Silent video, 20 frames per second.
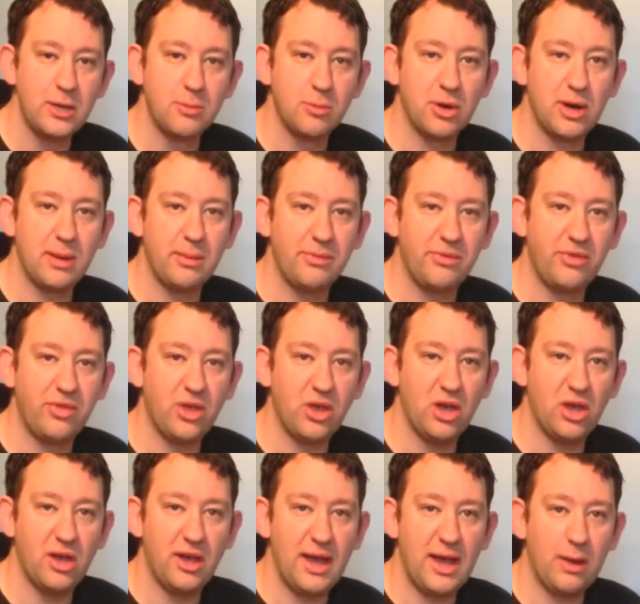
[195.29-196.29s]
perhaps
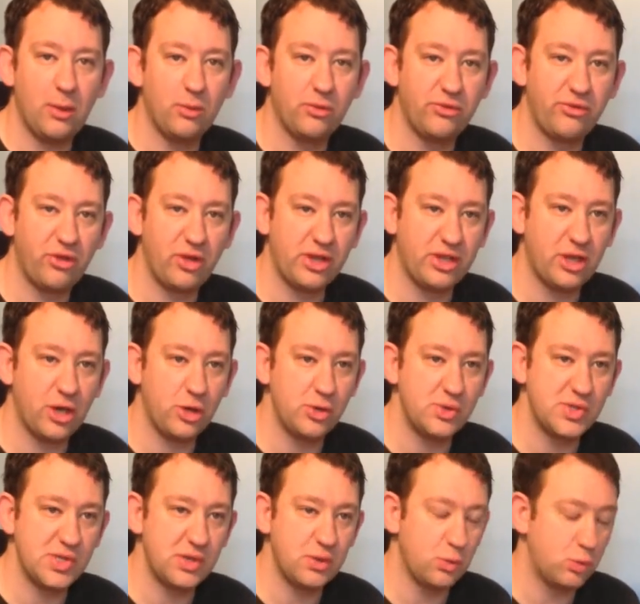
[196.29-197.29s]
the outside
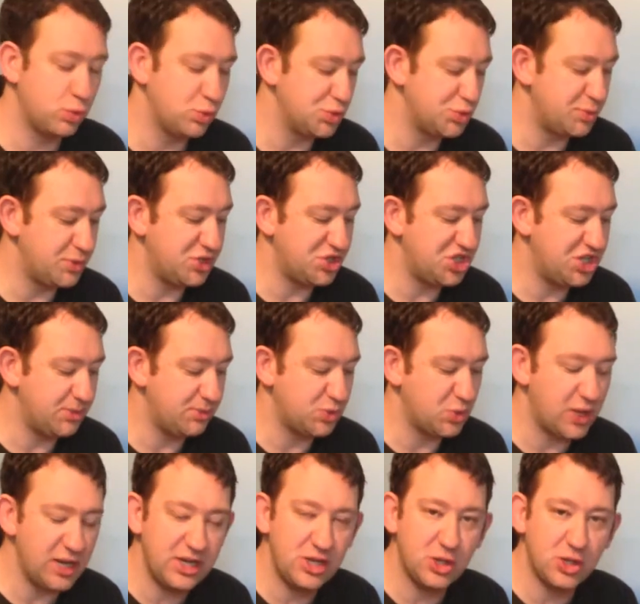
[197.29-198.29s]
coating of the wall's been chipped
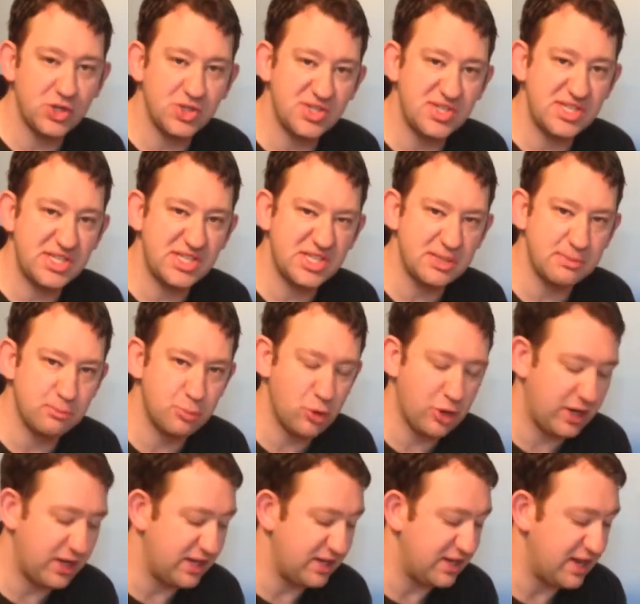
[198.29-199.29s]
away and you can see some
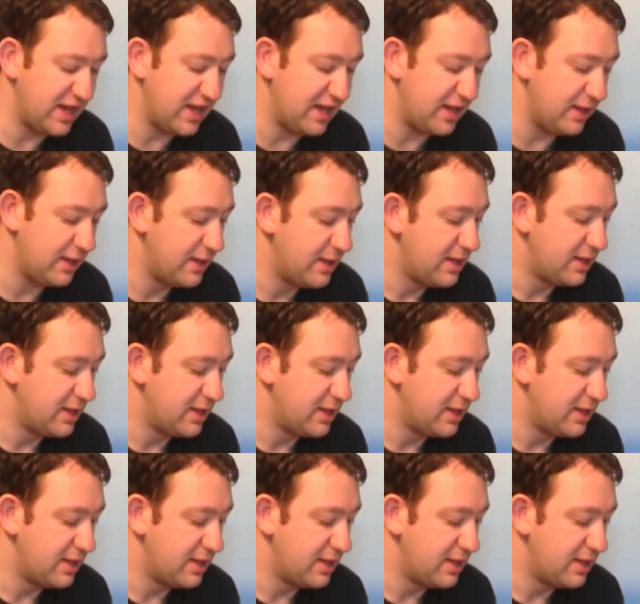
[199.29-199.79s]
brick in there.